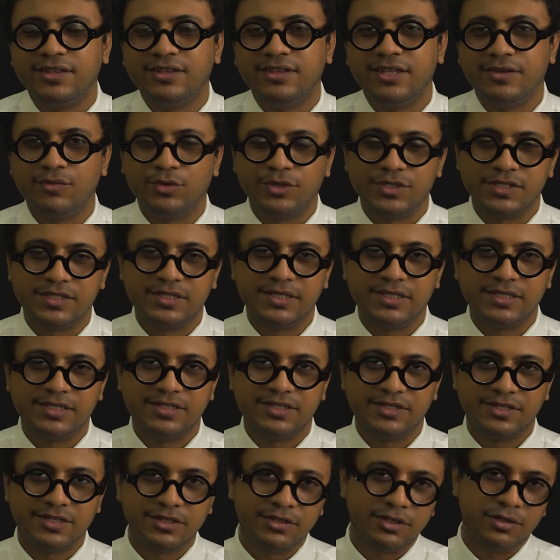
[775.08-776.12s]
there was
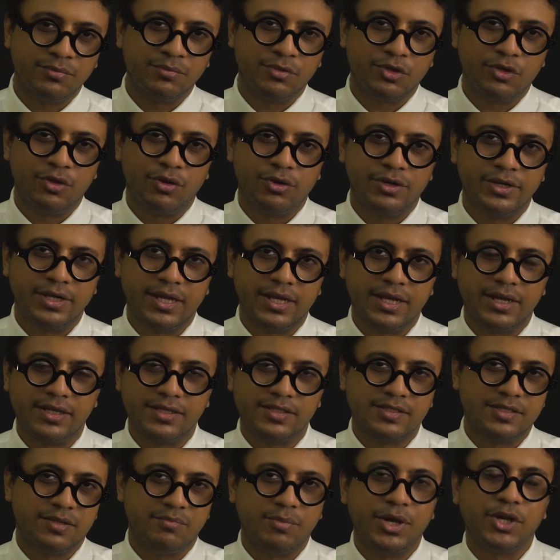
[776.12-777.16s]
this term called
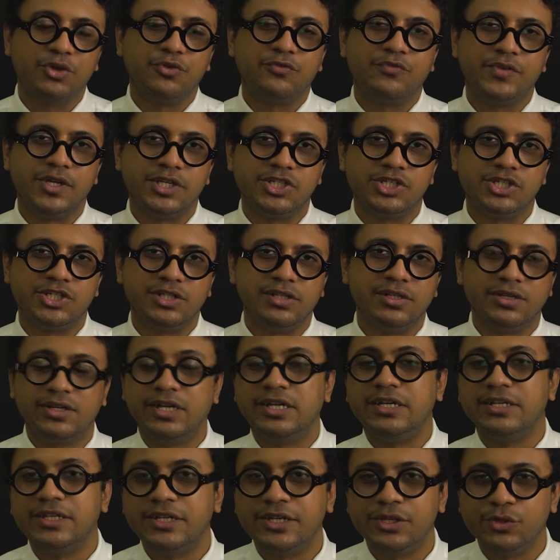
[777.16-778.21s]
as myofascial
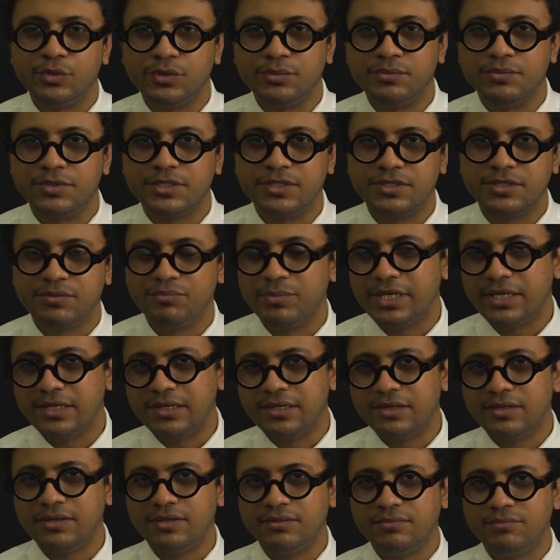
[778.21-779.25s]
continuums
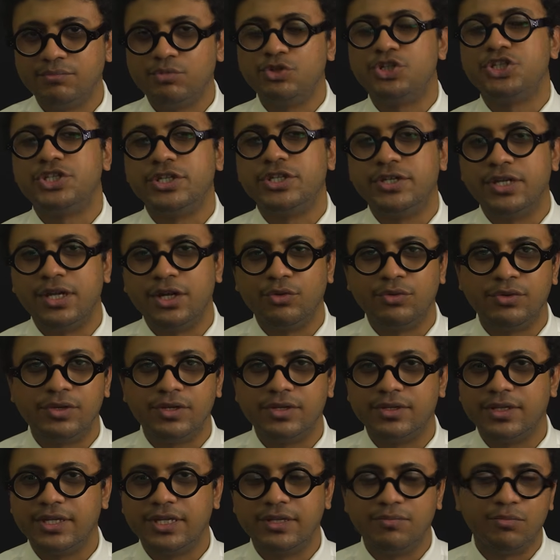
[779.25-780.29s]
being pushed around
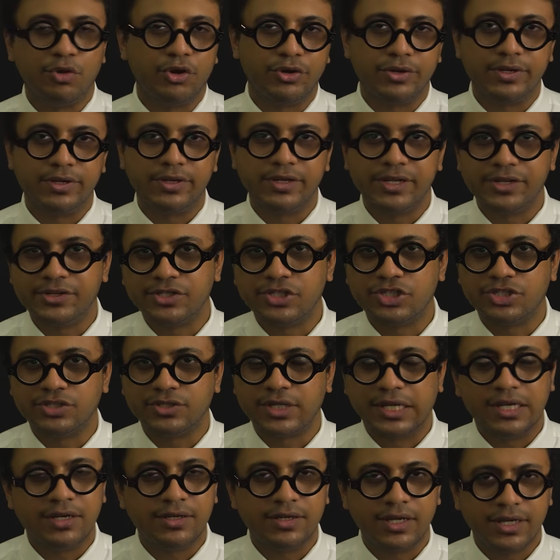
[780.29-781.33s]
in modern literature.
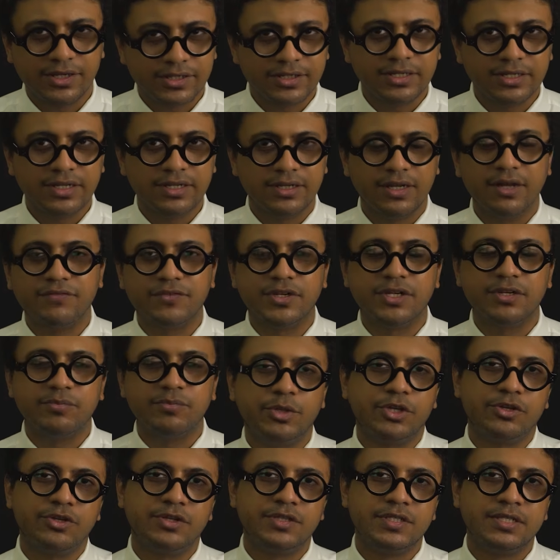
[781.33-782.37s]
And I really loved
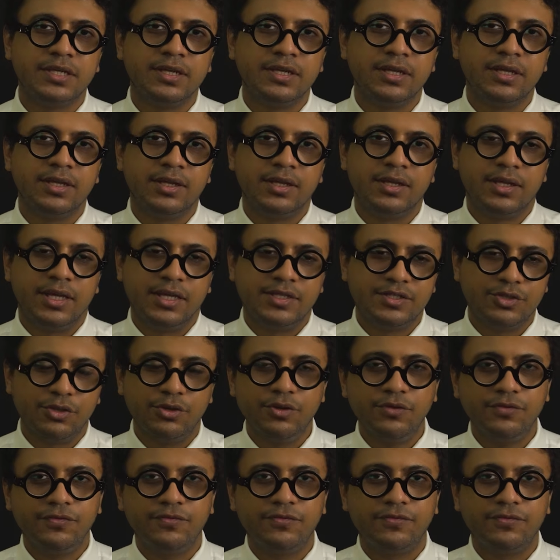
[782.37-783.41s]
because it sort
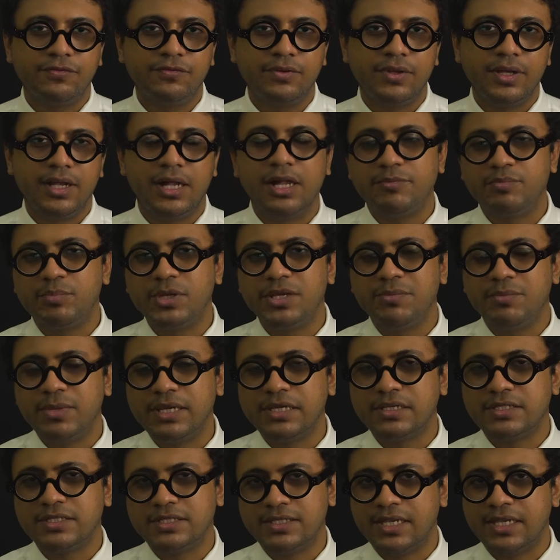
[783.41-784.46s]
of helped me
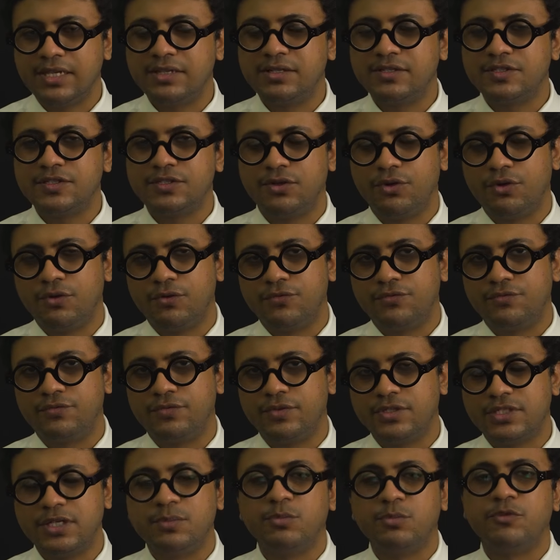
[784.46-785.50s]
make sense of
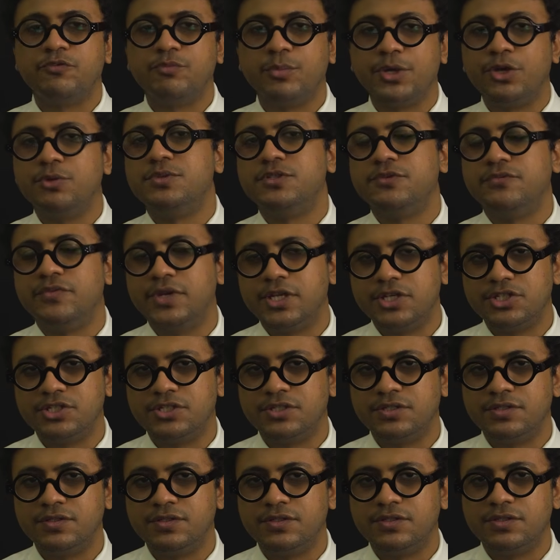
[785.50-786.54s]
some of my
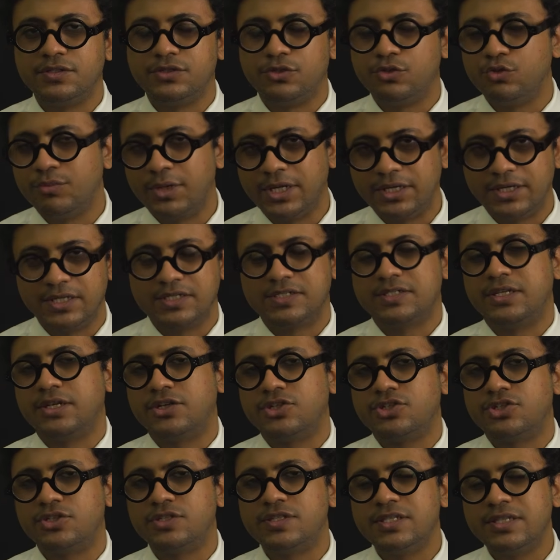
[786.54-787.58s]
observations through my
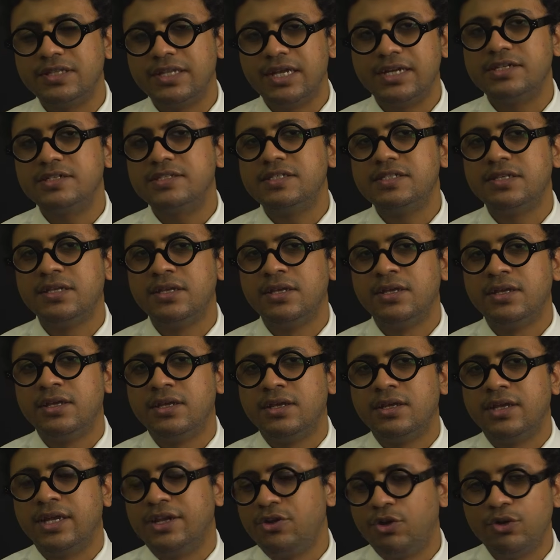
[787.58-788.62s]
dissections. And that is,
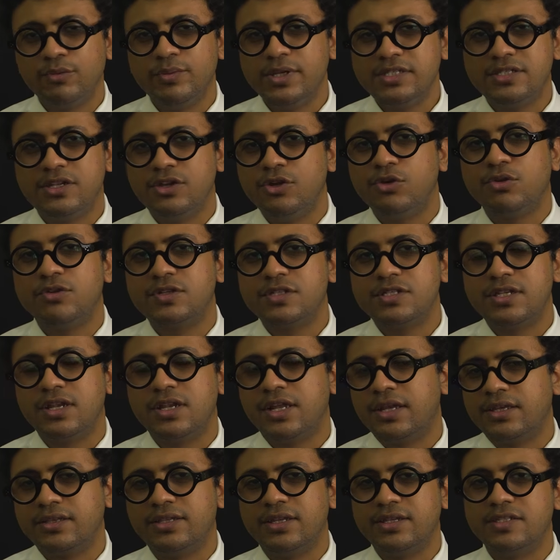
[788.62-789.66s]
it always looks
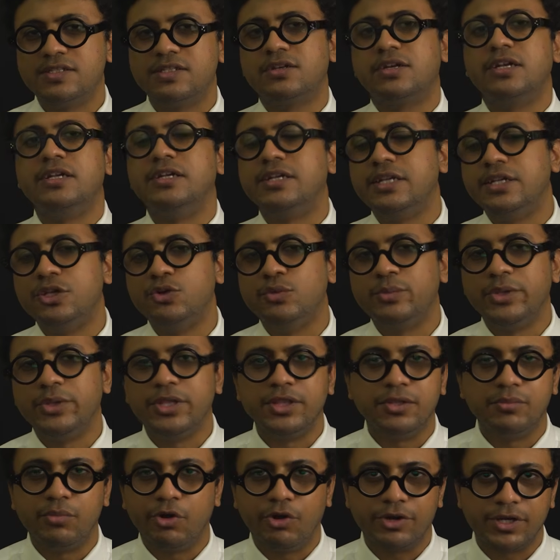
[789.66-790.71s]
like there is a continuum in
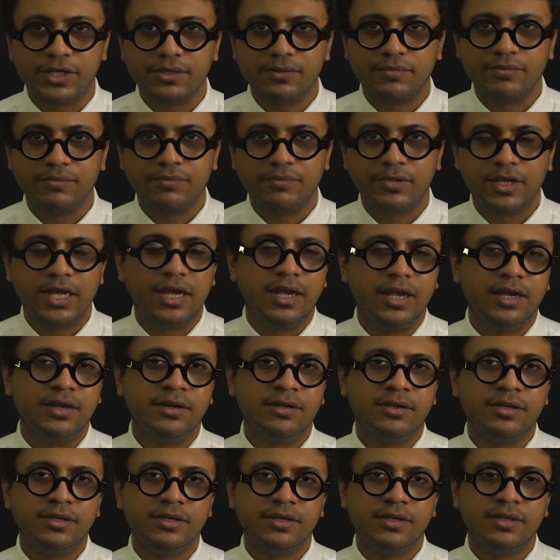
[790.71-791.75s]
the body.
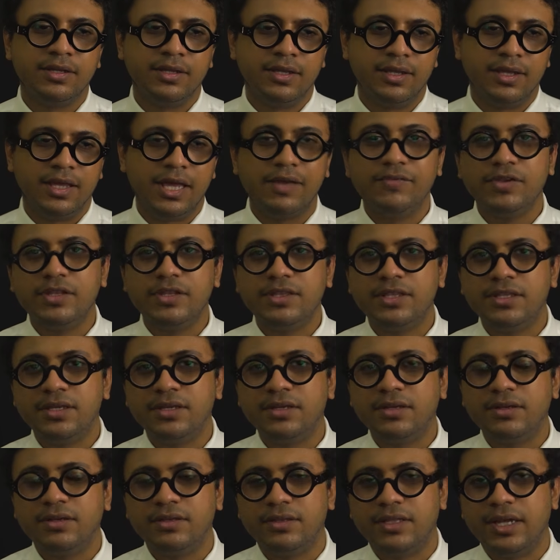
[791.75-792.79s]
And
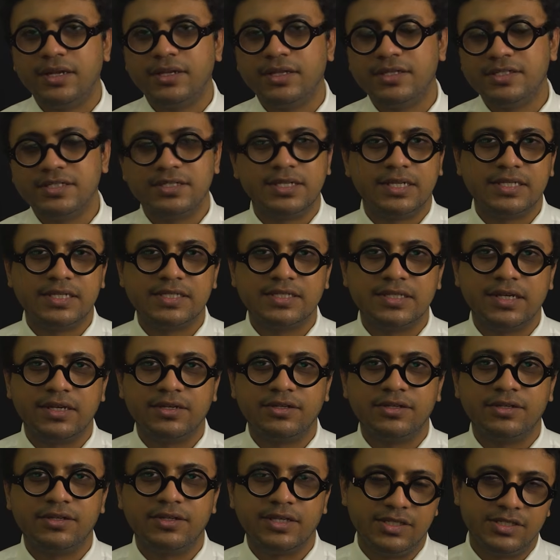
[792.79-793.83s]
everything that is
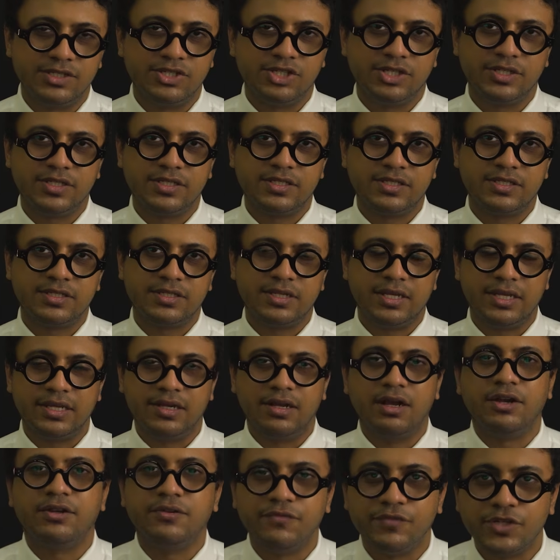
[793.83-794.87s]
dissected is just an
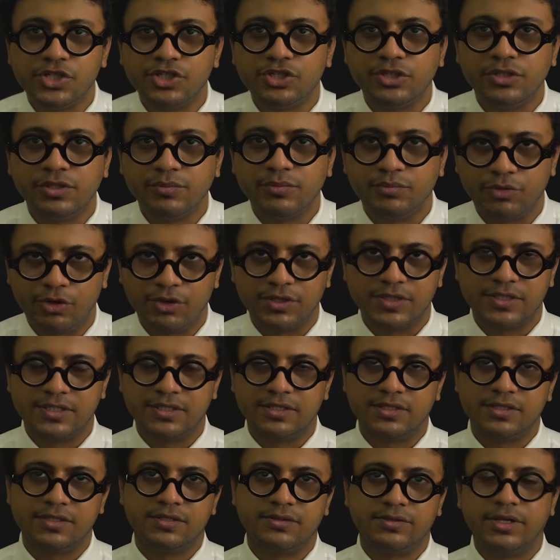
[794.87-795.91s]
artificial
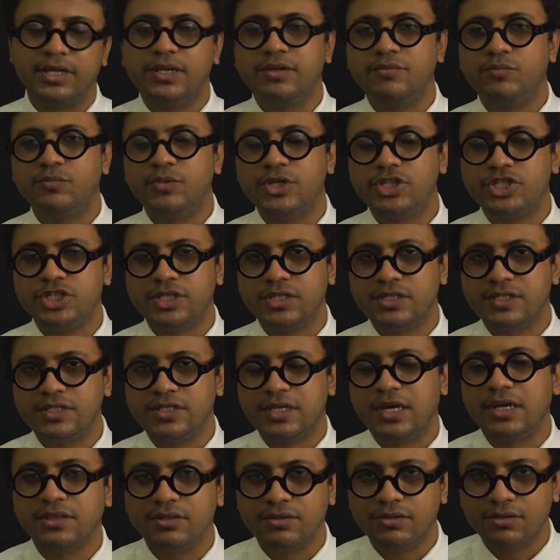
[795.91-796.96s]
process, right? Which is
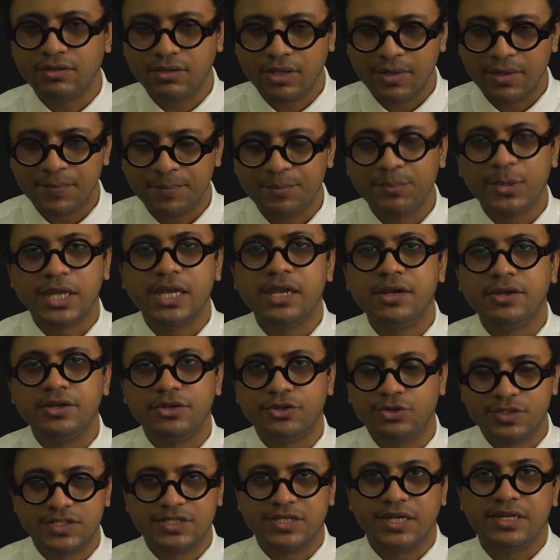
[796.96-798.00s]
either made
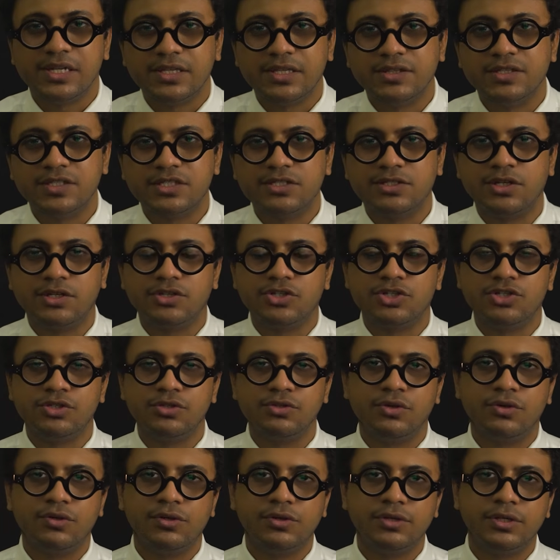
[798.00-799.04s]
to study the structure
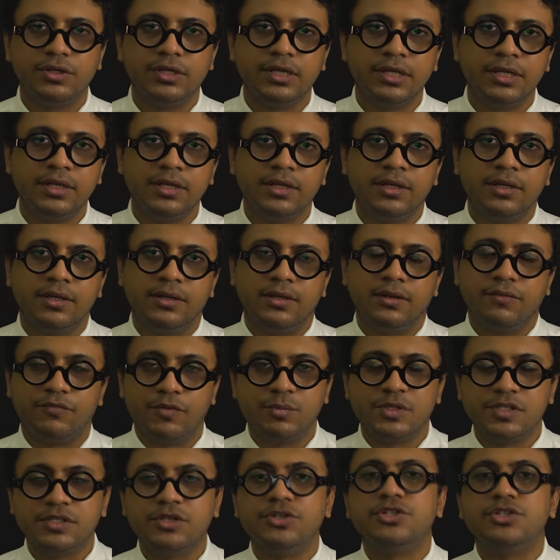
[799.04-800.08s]
or
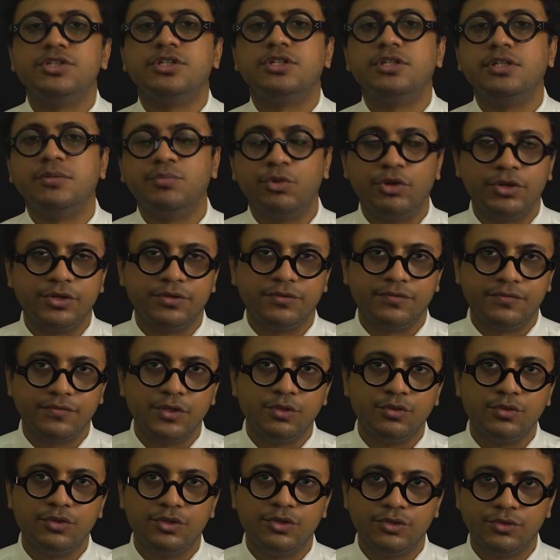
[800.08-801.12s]
from a surgical point of
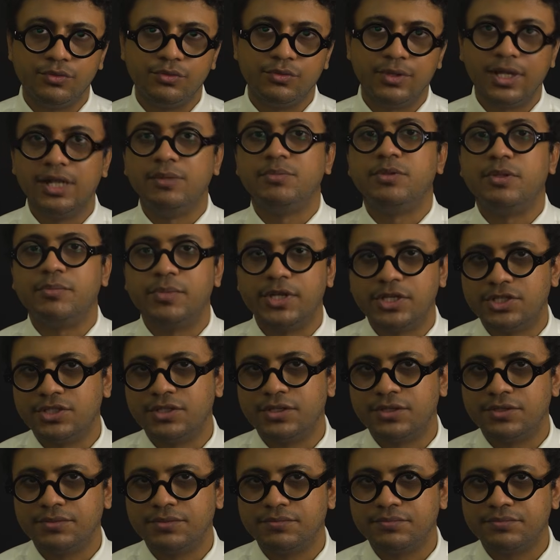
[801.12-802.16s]
view to help the
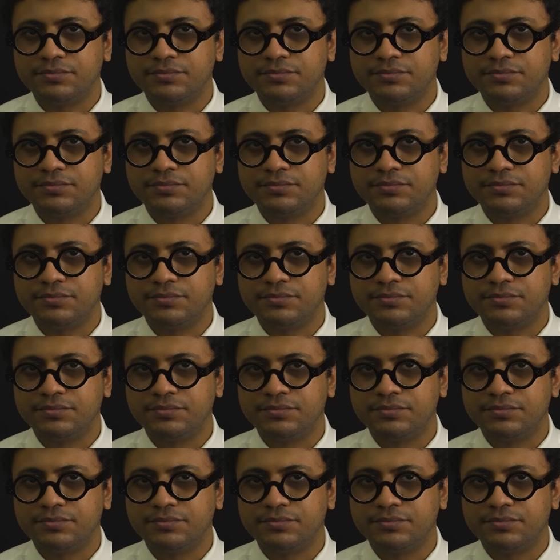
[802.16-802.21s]
patient.